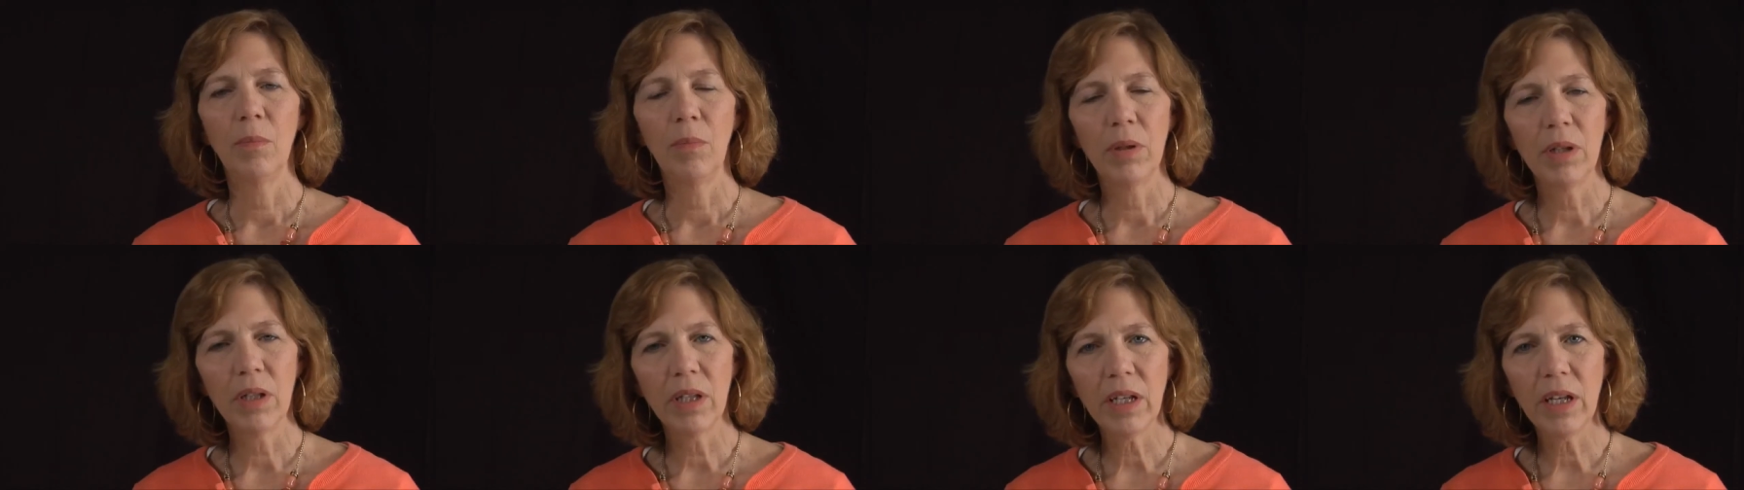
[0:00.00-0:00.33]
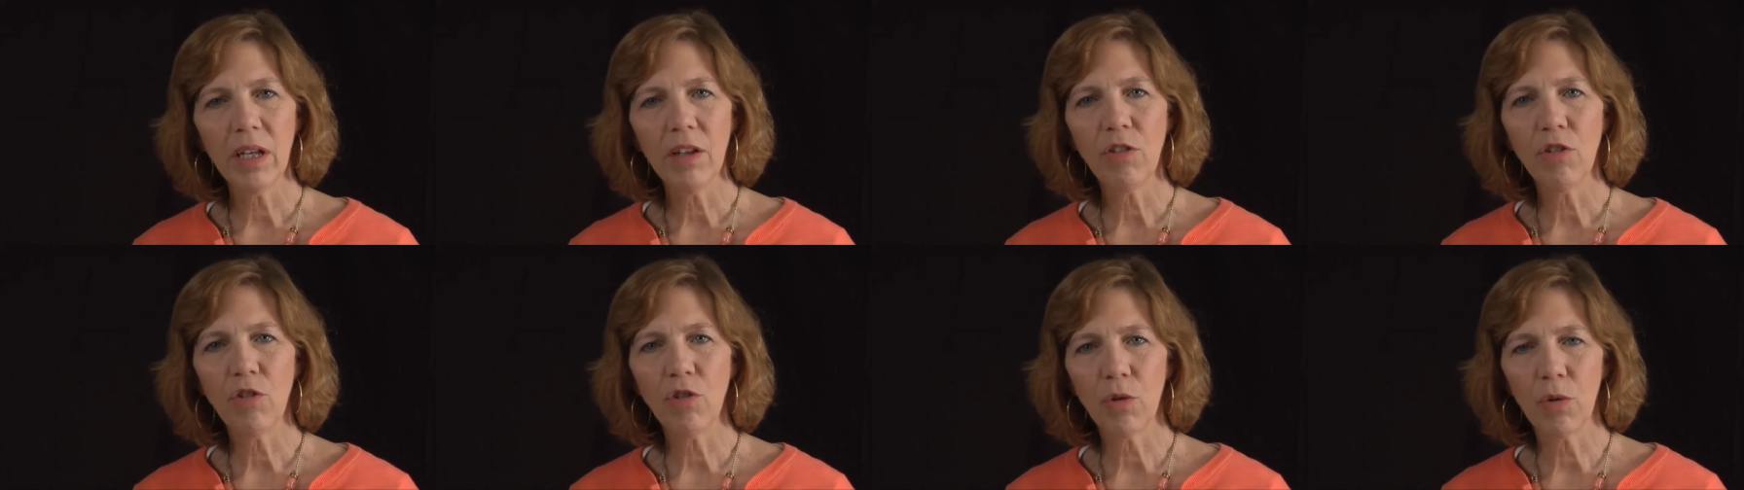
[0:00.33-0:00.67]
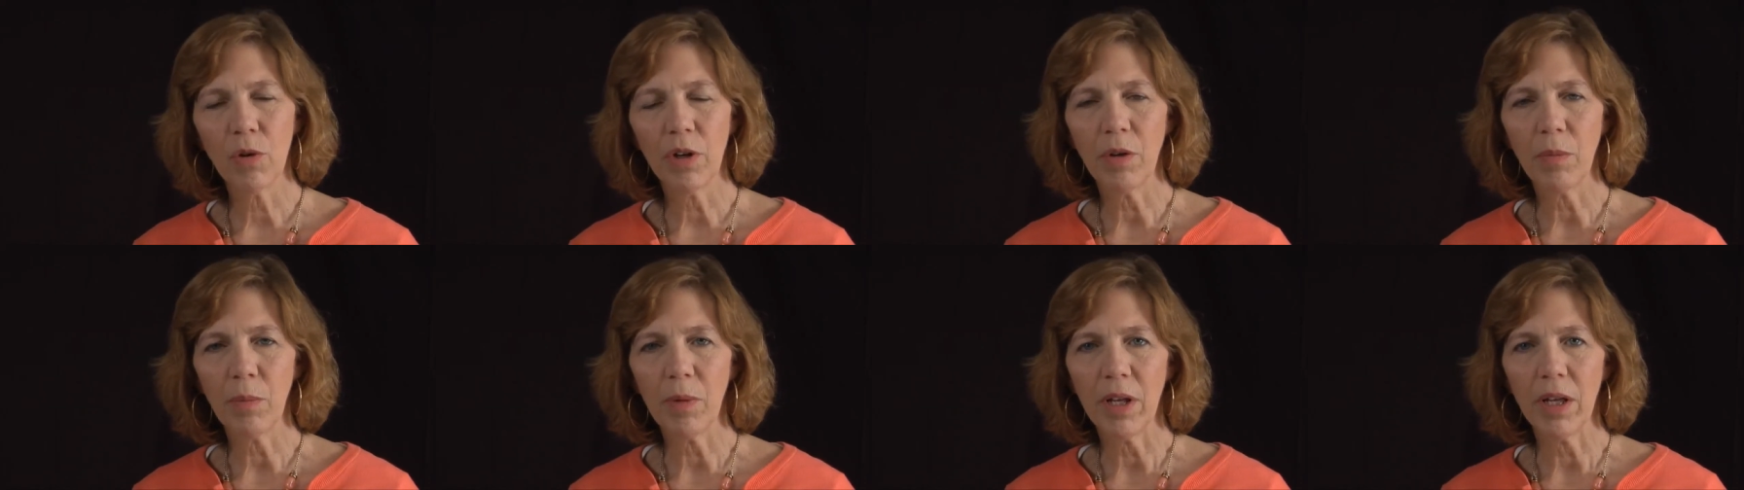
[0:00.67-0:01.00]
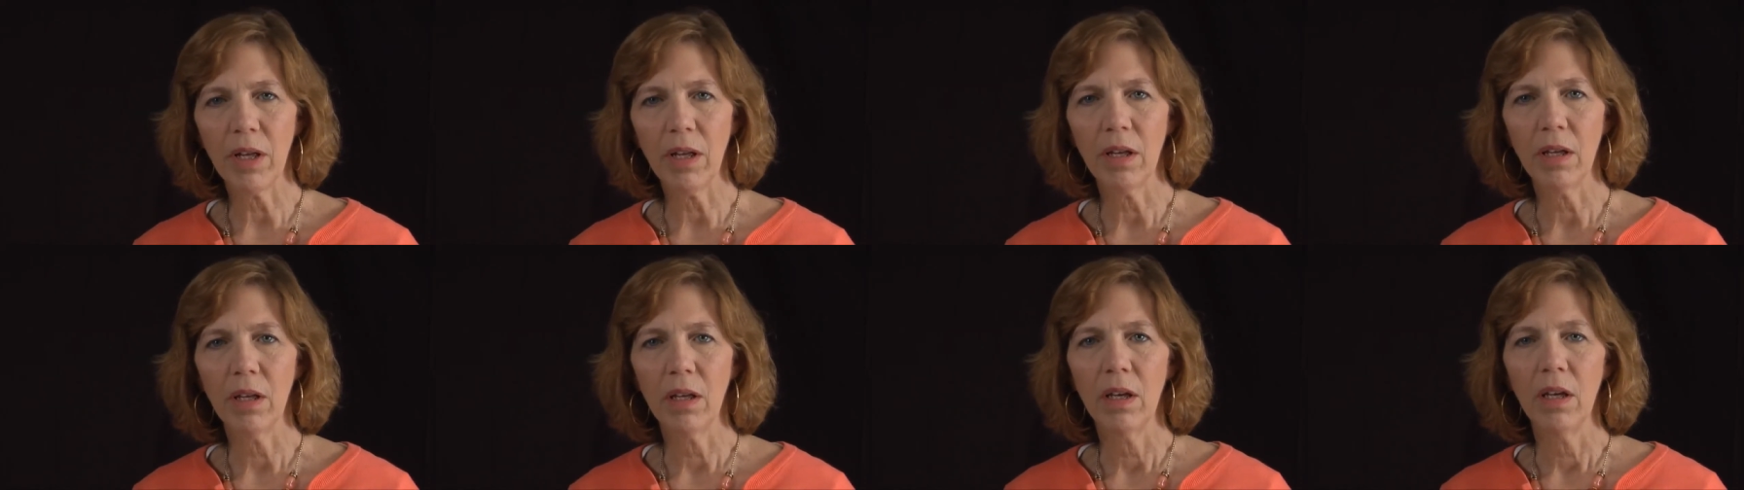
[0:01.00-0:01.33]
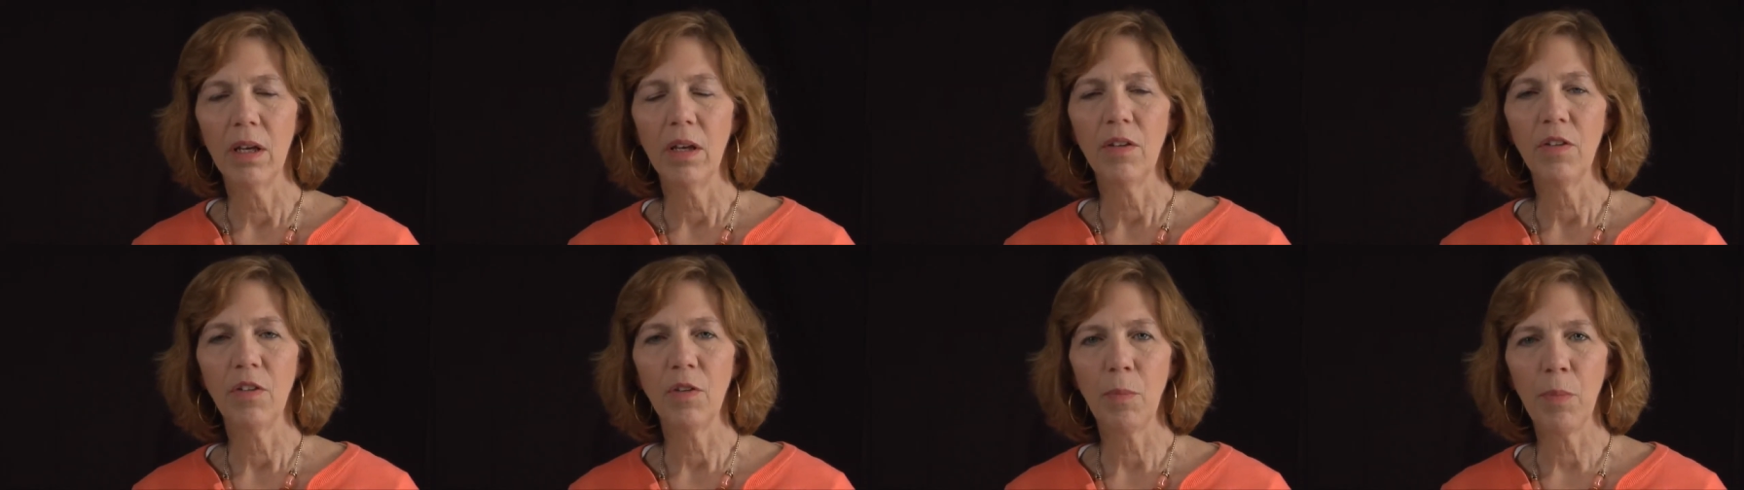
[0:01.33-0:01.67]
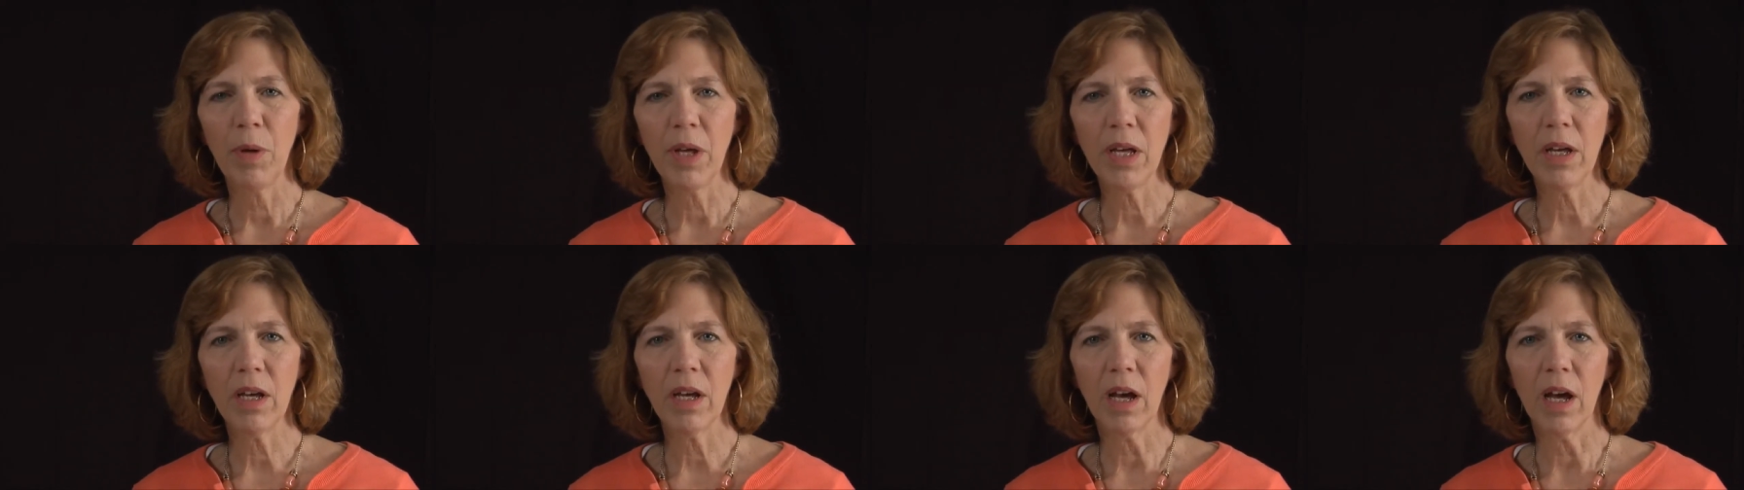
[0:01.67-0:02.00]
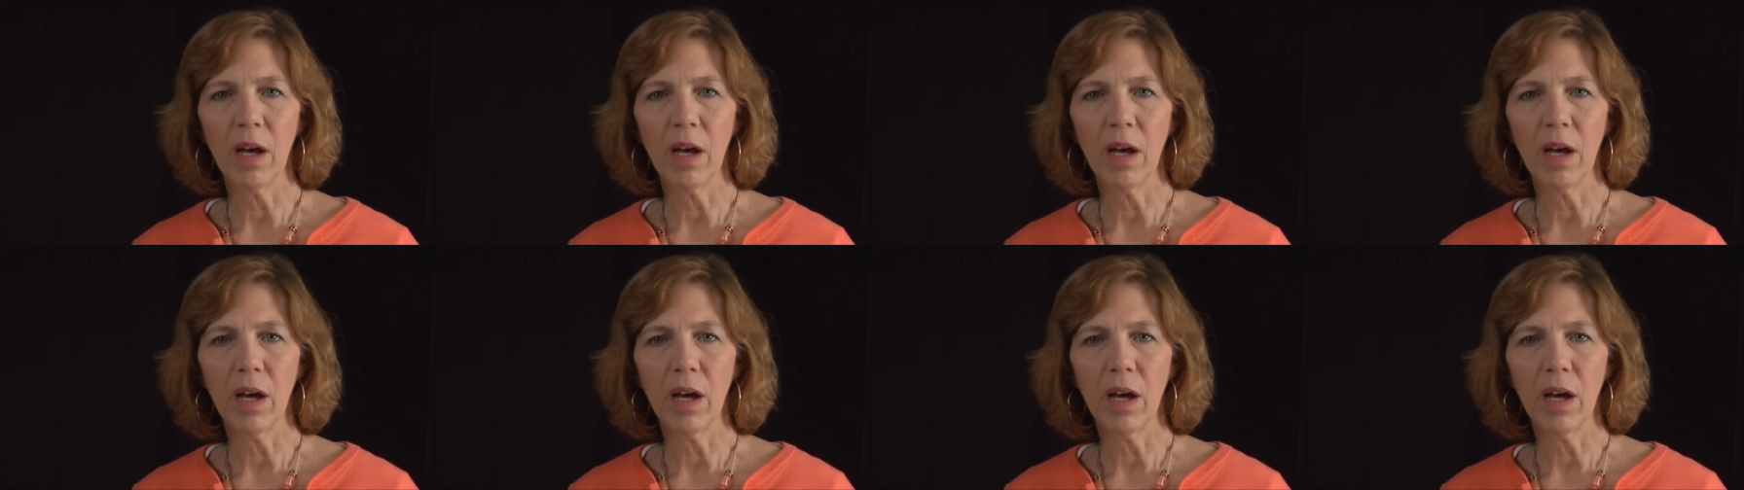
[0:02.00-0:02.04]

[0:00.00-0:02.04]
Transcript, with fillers: please join me speak